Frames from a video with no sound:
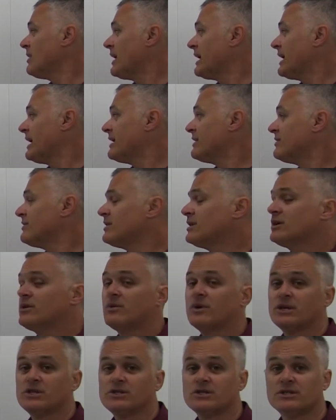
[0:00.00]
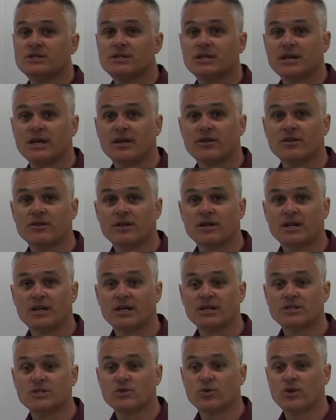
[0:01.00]
I added the equations together to
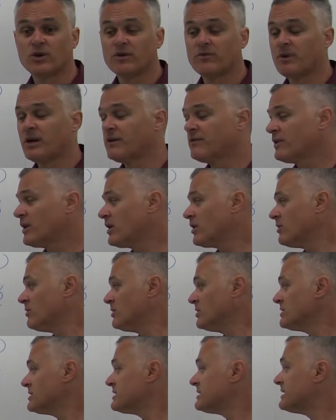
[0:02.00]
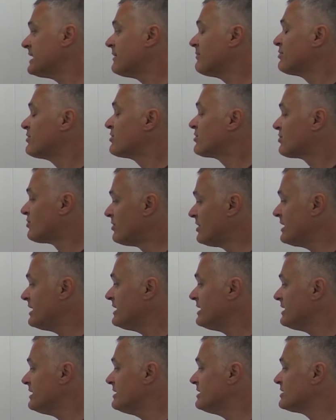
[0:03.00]
cancel one of my variables. Step
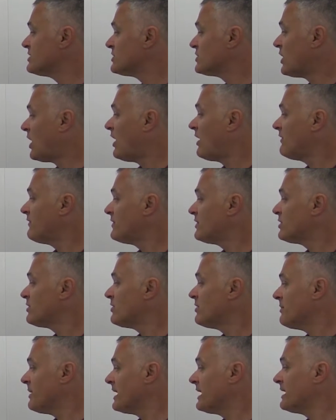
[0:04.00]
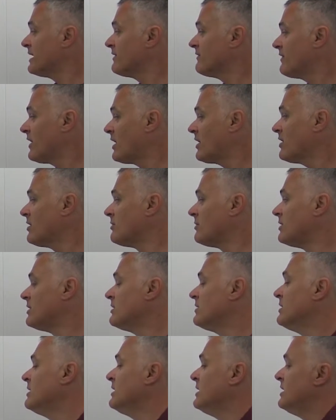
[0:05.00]
three is solve for the remaining
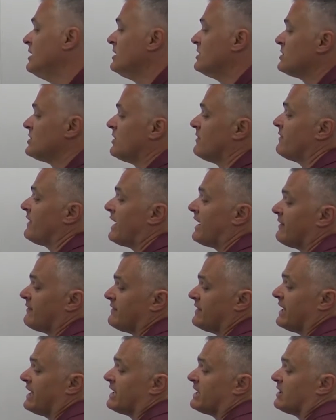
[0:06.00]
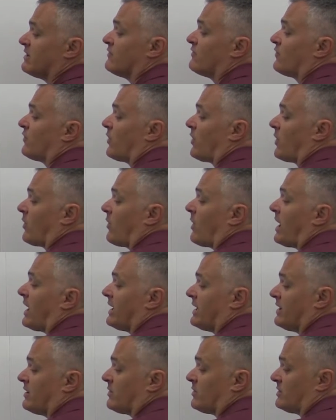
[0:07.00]
variable. So if I have negative
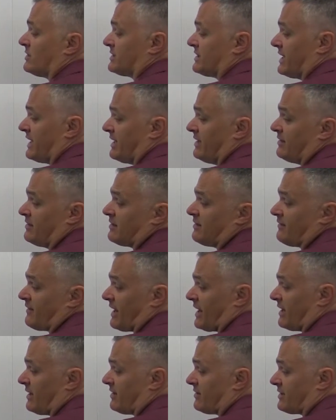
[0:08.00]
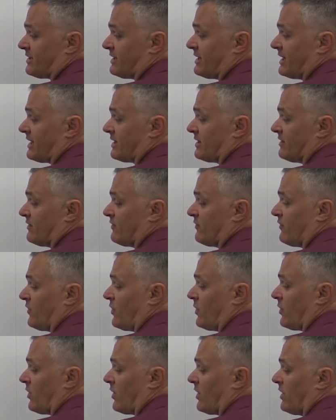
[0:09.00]
4y equals 8, divide out the negative
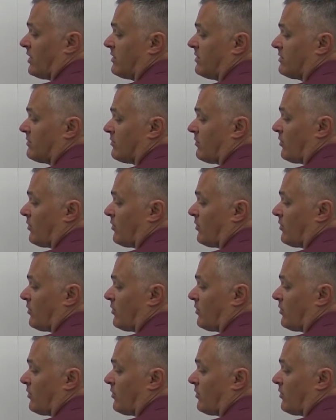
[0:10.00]
4.